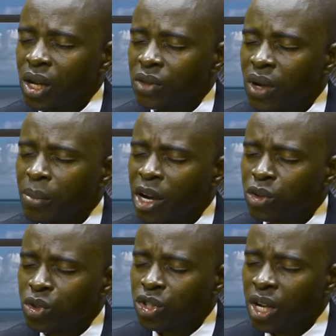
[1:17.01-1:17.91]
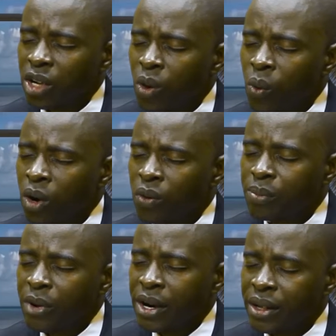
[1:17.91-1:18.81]
As we are about to share your word, we
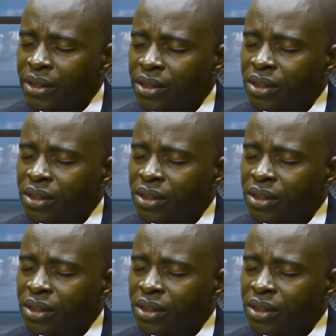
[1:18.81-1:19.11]
pray